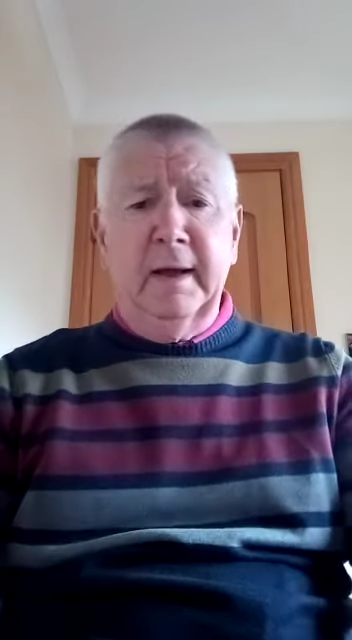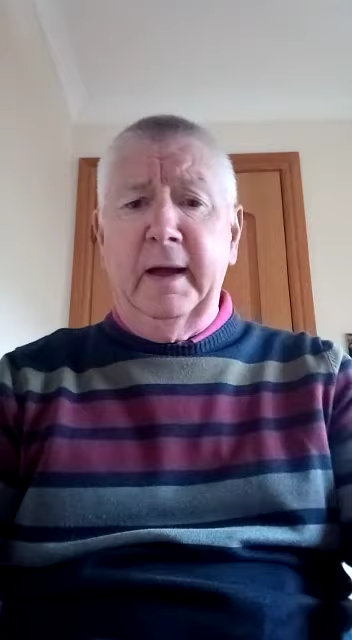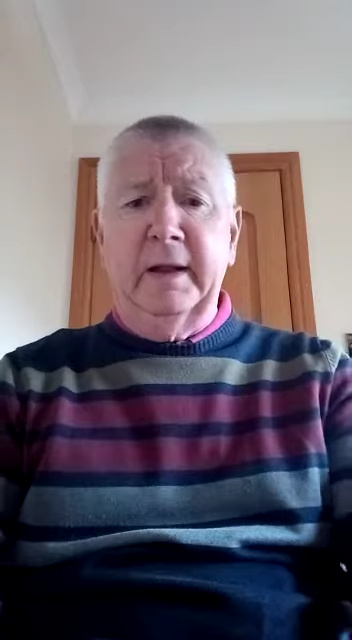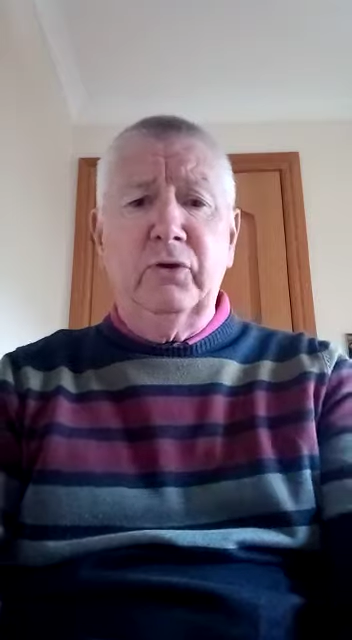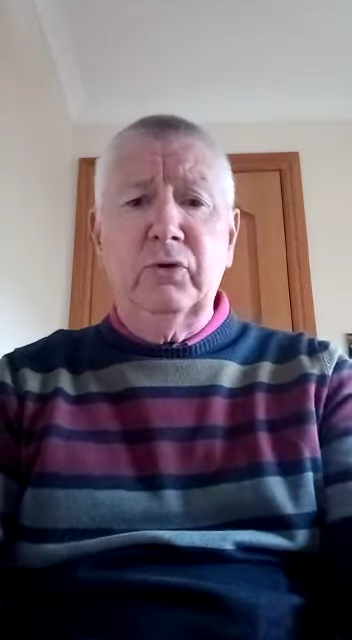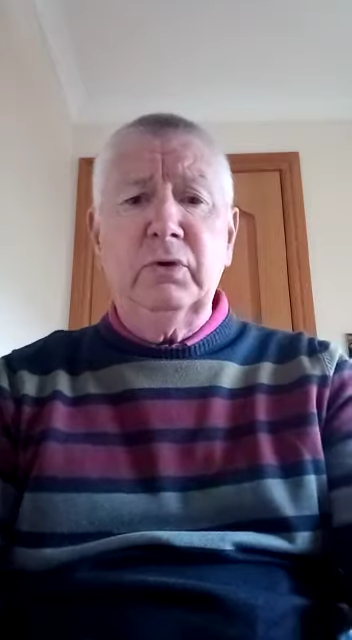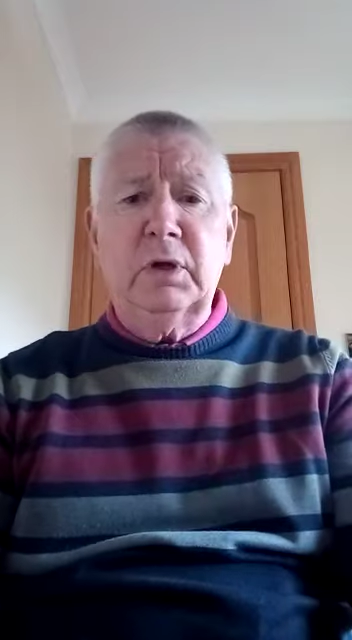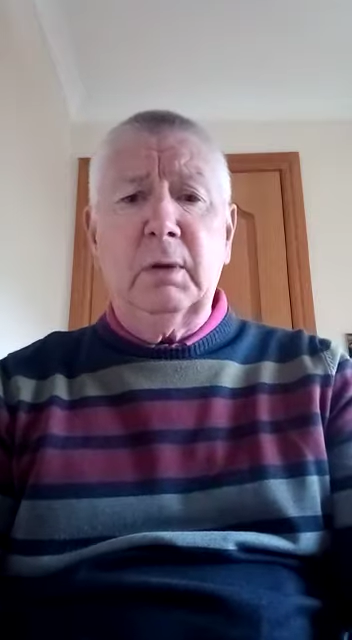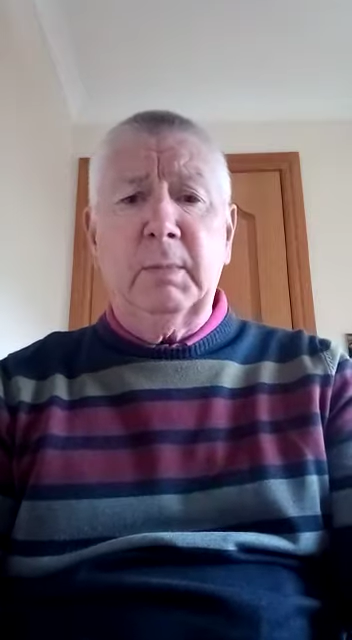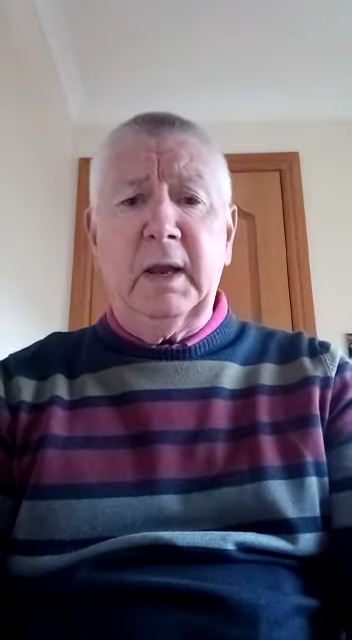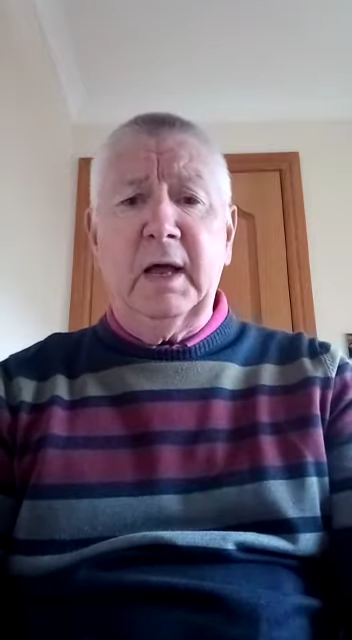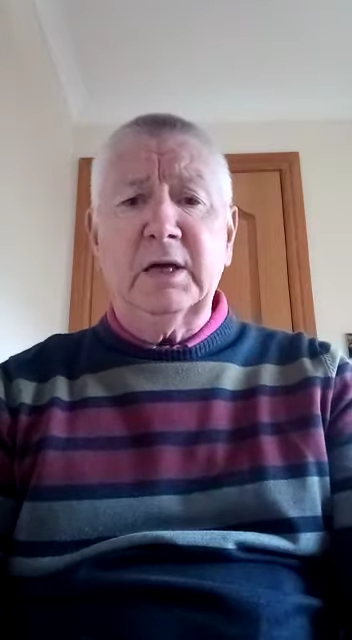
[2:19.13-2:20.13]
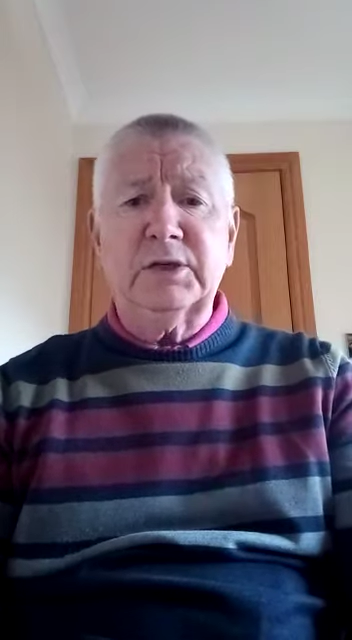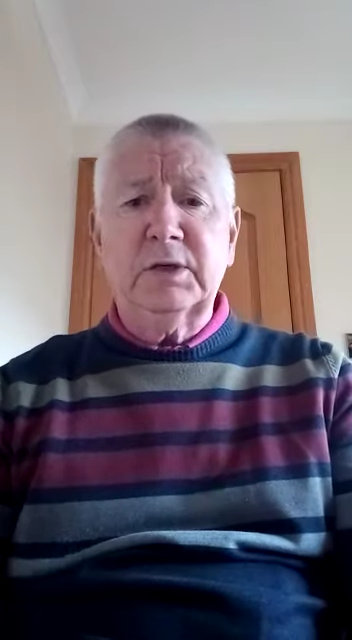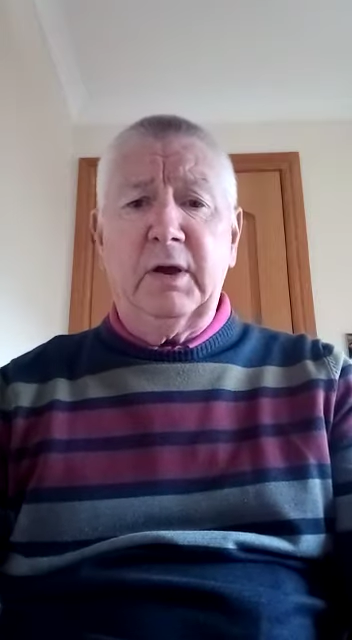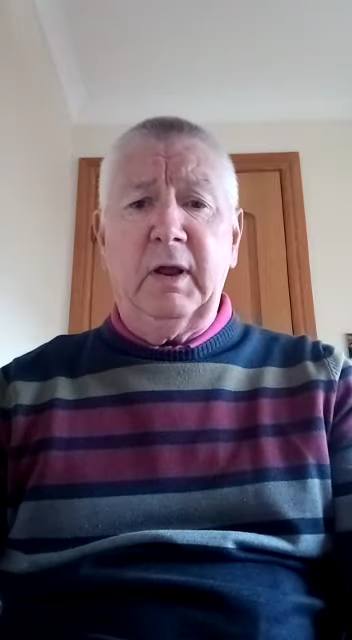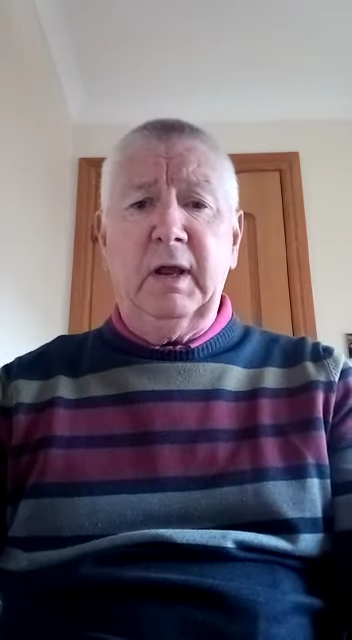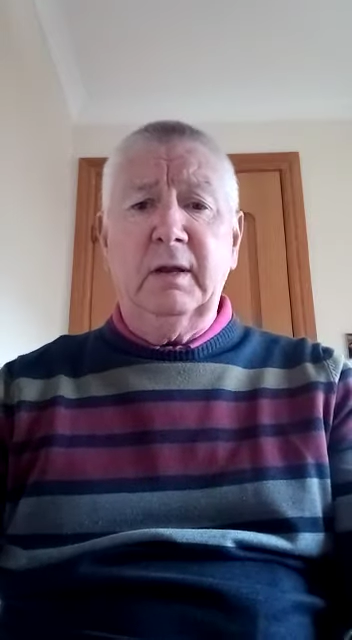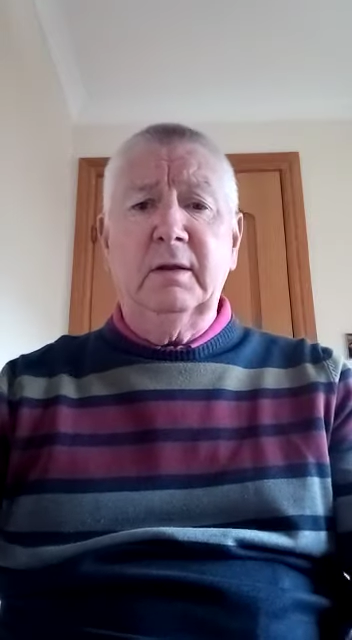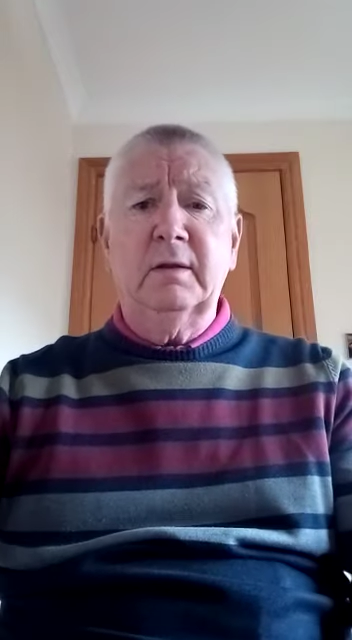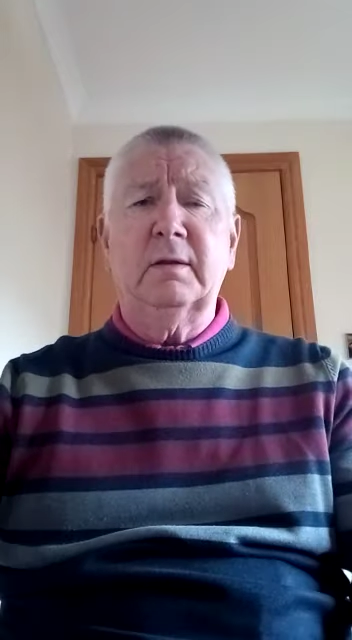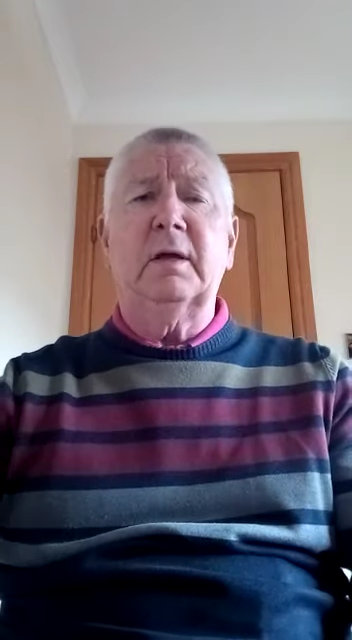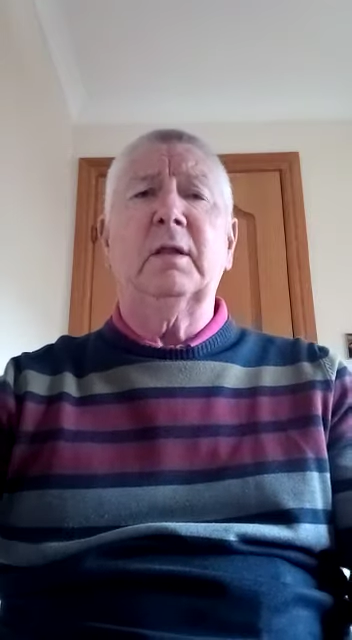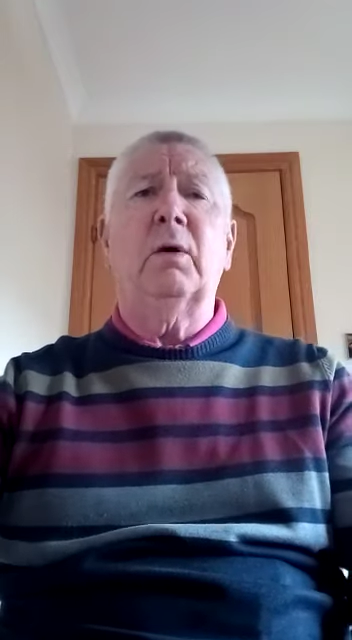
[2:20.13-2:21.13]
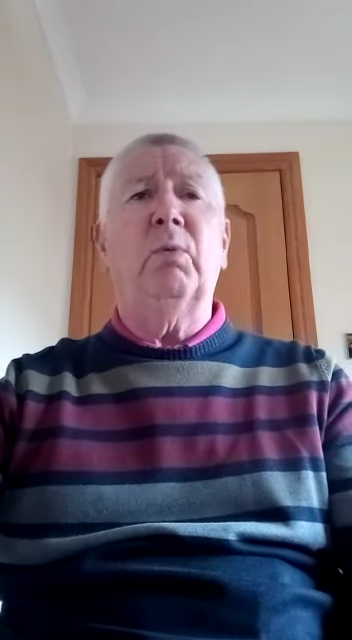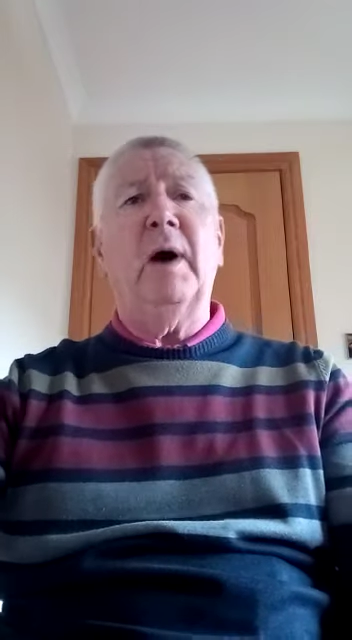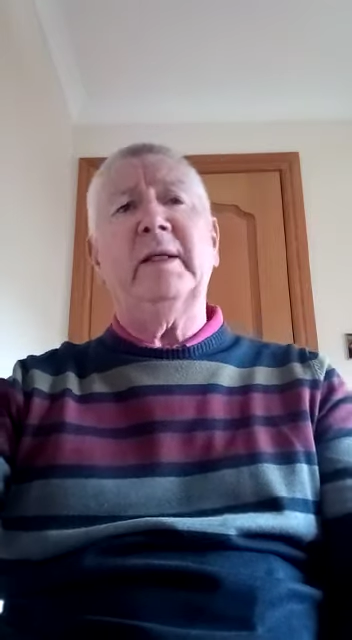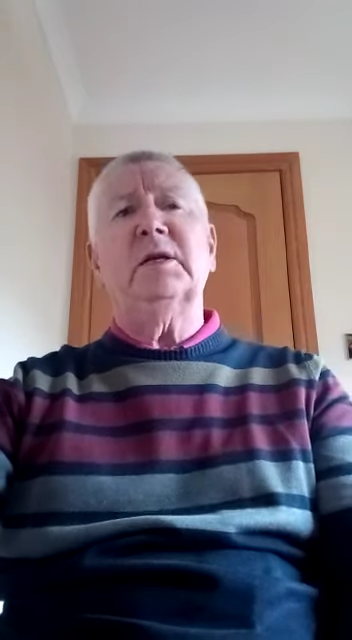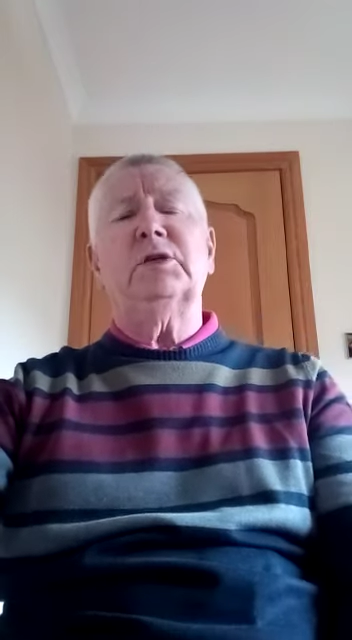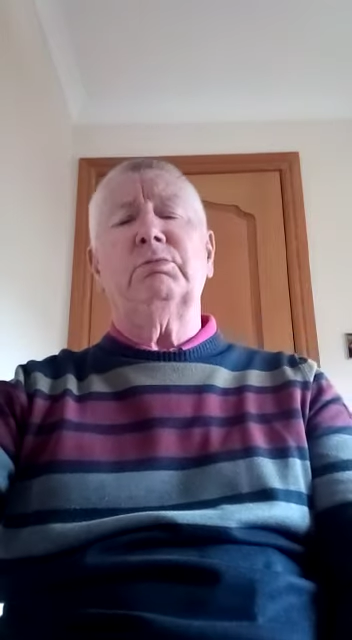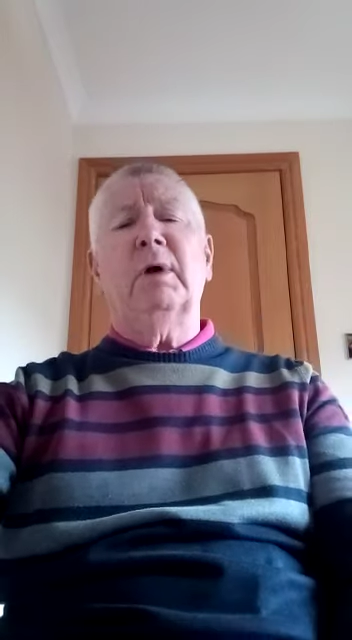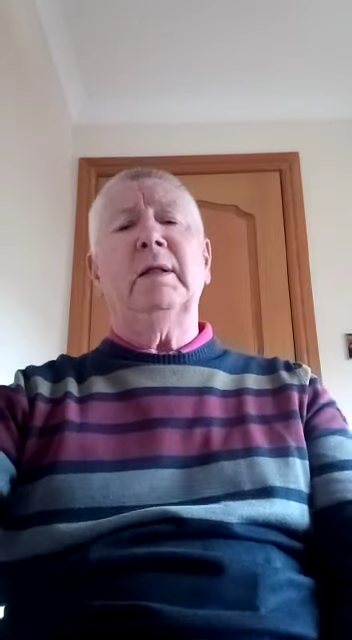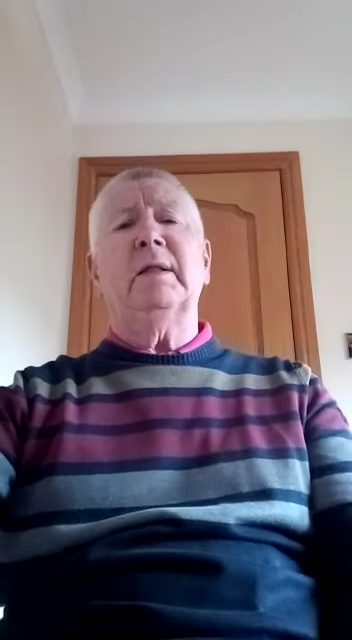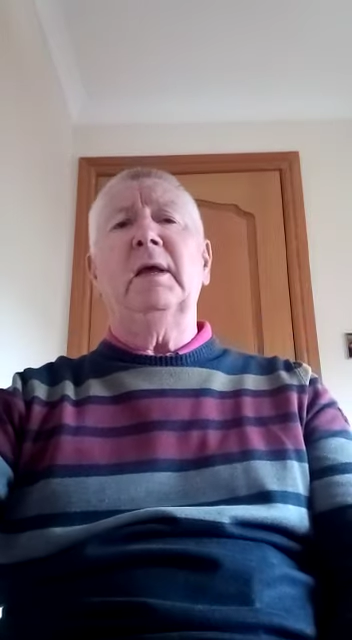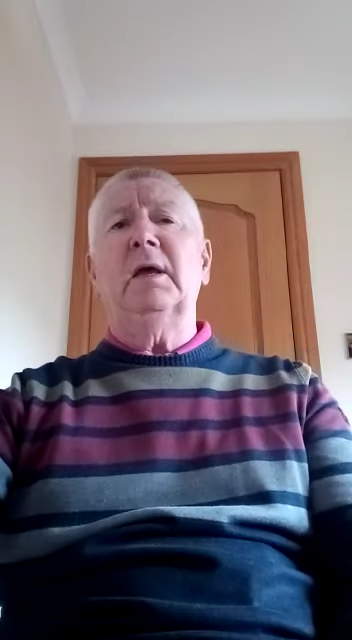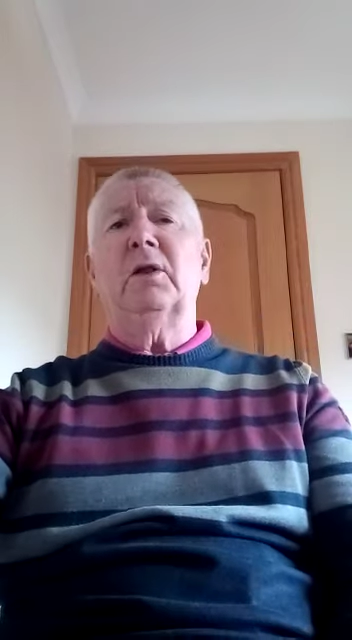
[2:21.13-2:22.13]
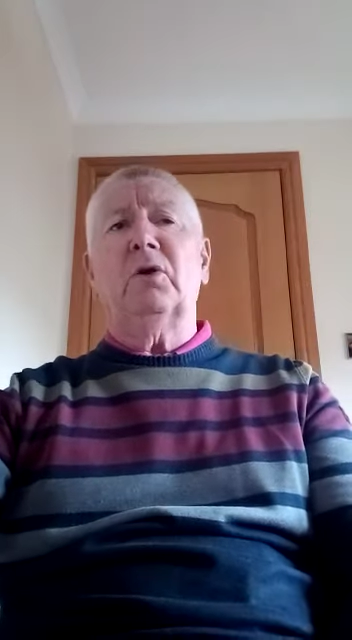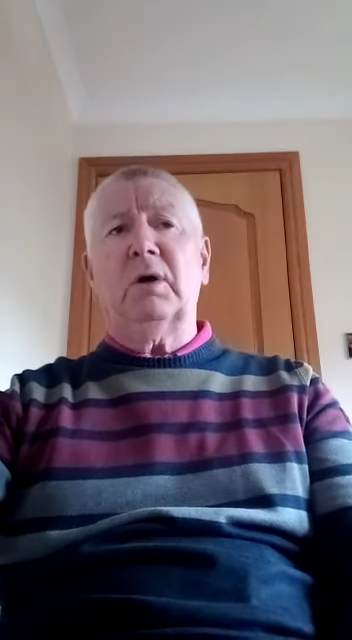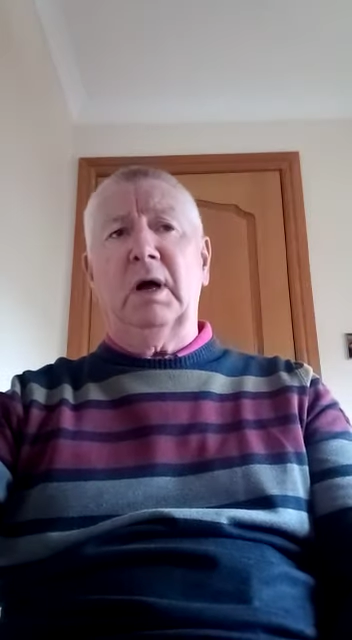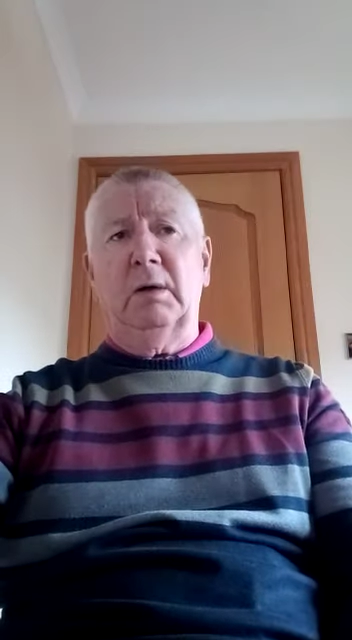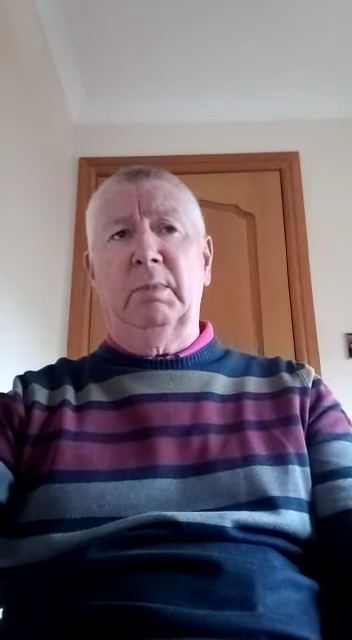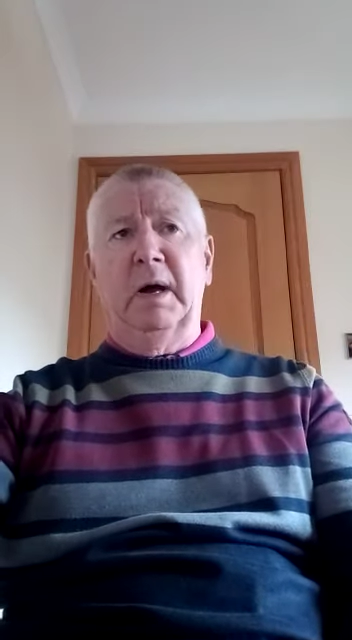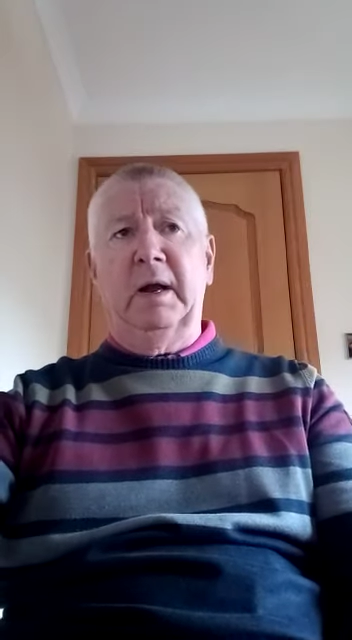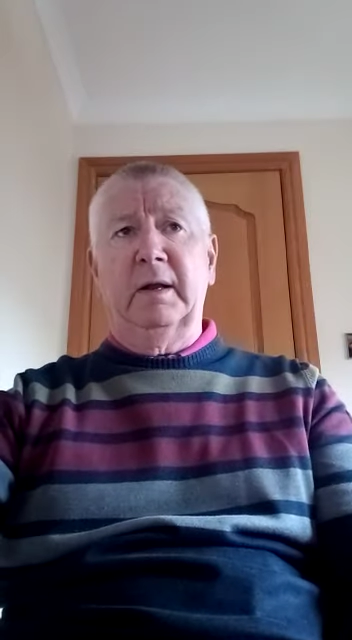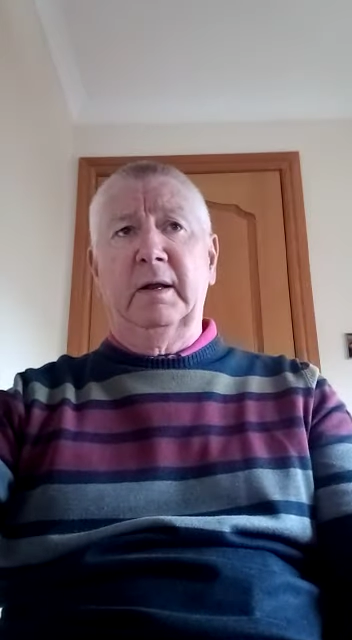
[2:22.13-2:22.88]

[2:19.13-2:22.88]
and down come a lashing of rain, like the wattest wat day at Loch Abar.